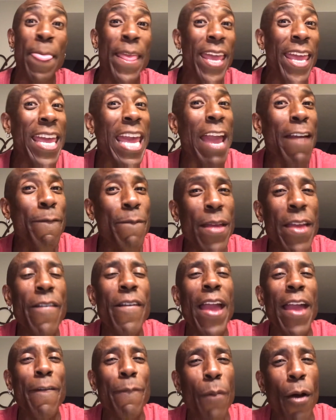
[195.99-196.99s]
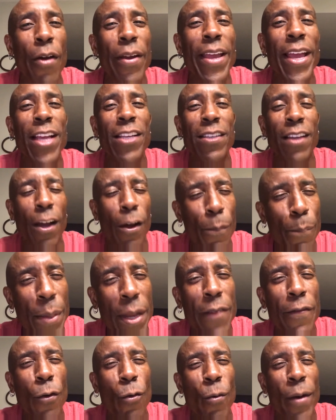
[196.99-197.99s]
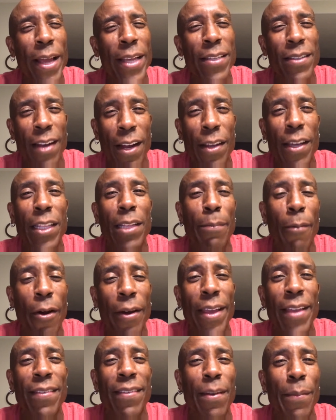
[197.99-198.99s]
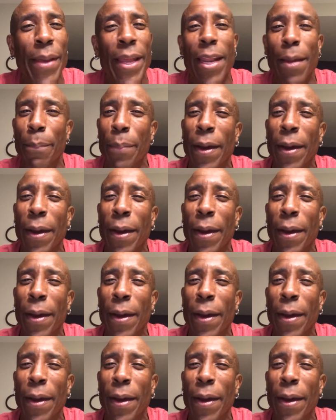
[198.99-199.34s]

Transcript: He gave he gave Marquez a bit of a race, and I'll get to Marquez in a minute.